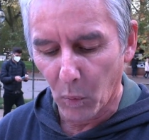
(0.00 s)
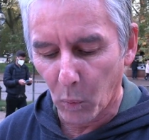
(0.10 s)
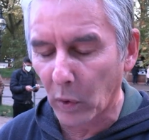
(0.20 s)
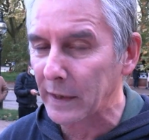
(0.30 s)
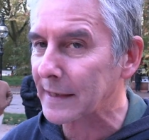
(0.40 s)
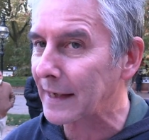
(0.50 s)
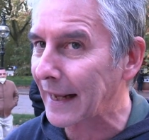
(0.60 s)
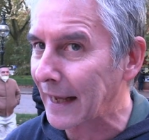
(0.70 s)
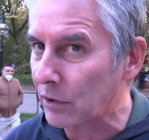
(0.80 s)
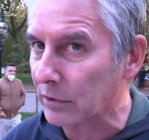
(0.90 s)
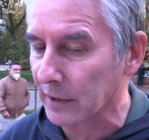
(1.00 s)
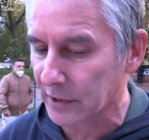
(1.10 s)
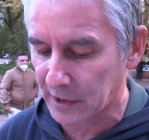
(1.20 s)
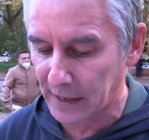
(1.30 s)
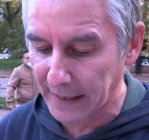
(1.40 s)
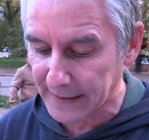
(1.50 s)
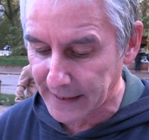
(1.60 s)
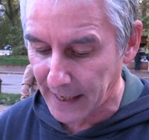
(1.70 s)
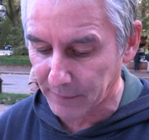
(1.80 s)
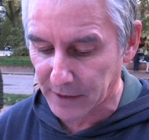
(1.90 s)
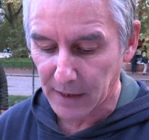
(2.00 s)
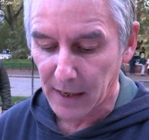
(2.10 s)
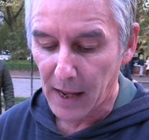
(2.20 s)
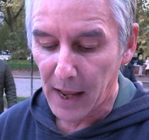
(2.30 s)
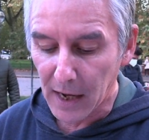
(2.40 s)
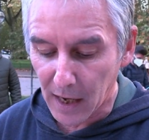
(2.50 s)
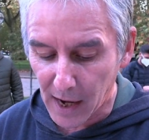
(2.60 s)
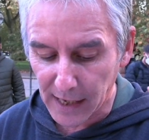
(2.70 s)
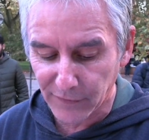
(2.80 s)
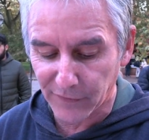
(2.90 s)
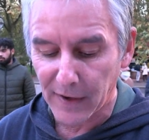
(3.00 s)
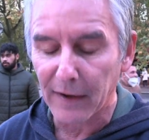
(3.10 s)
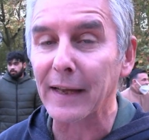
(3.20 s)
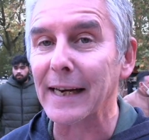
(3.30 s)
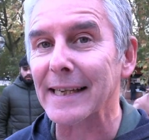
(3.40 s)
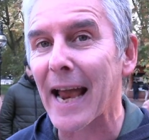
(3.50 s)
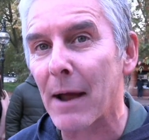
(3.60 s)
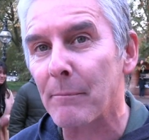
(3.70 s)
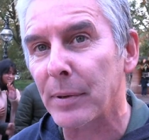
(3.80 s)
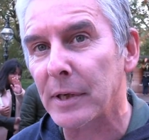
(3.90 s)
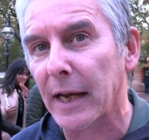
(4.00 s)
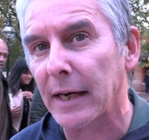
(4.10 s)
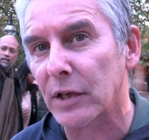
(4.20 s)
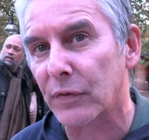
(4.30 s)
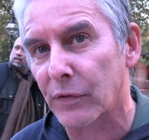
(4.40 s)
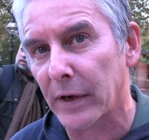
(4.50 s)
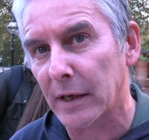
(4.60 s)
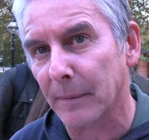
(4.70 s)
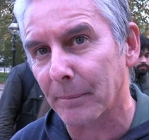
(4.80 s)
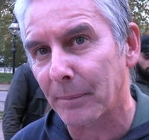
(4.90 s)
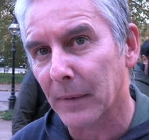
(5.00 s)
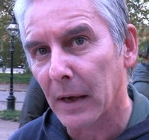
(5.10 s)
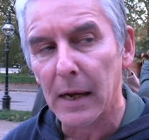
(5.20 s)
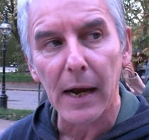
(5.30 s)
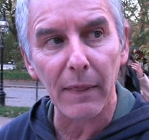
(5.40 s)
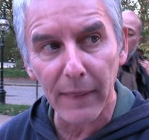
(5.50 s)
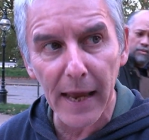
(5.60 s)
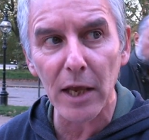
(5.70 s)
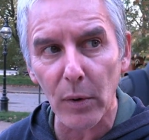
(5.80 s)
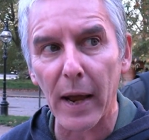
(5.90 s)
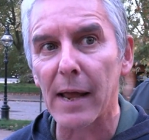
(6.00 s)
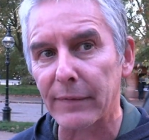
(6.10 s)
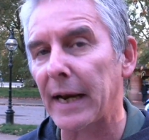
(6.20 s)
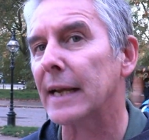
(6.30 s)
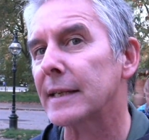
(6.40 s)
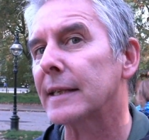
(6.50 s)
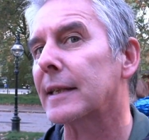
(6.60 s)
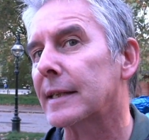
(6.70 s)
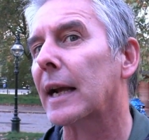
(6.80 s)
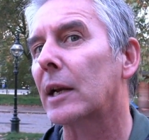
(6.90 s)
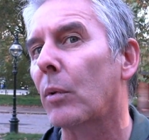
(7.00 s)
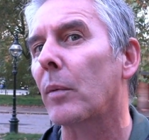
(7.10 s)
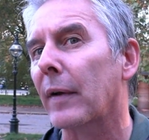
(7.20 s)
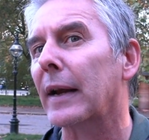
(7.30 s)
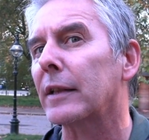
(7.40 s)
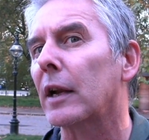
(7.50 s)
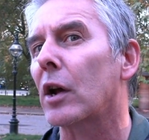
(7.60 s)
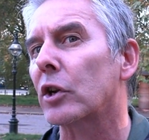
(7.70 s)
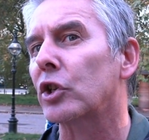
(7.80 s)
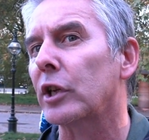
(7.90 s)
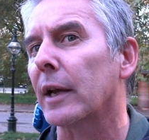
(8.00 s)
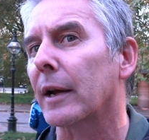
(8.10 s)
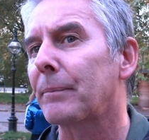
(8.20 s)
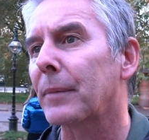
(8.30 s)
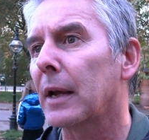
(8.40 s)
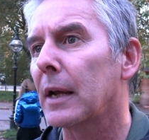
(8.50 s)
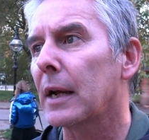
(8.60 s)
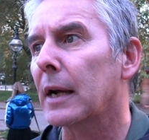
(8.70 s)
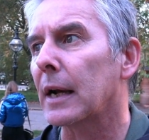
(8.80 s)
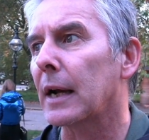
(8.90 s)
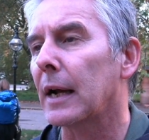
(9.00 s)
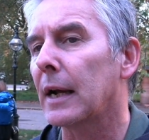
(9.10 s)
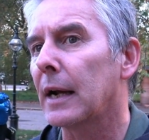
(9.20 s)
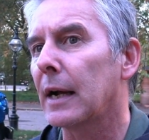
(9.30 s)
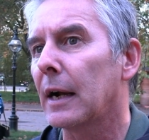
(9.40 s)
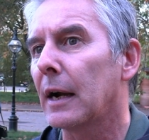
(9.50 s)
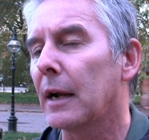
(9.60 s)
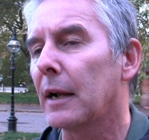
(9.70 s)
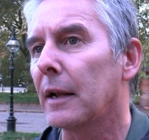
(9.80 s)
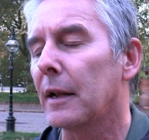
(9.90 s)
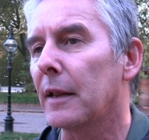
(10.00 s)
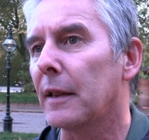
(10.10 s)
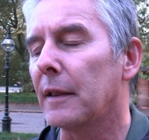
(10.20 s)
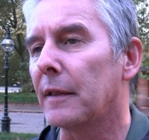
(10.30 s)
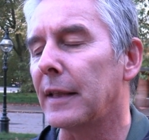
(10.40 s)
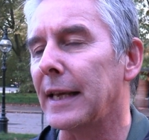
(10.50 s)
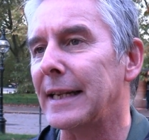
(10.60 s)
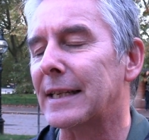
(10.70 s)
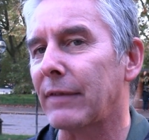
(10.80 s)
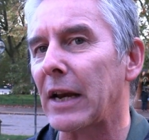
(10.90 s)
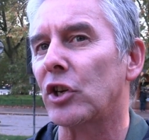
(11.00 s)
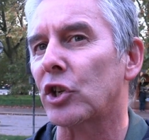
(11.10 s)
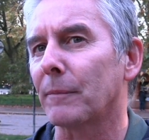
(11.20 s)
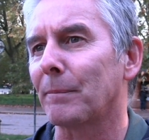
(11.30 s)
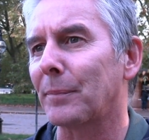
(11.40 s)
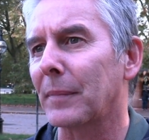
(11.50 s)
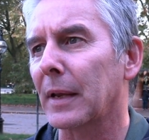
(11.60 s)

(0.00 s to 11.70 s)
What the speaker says: What is an illness except life that is hampered in its freedom? And there you have, in essence, exactly what we had in the last year. The intervention